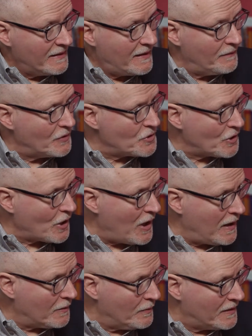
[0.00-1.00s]
giving
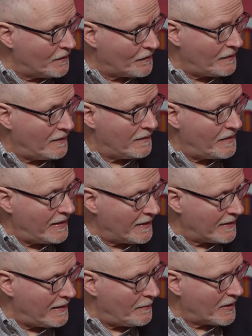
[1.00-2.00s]
Chicagoans the
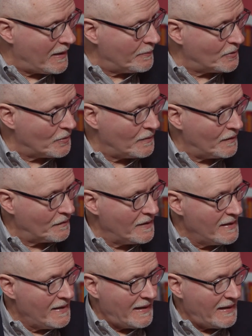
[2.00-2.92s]
economic opportunities.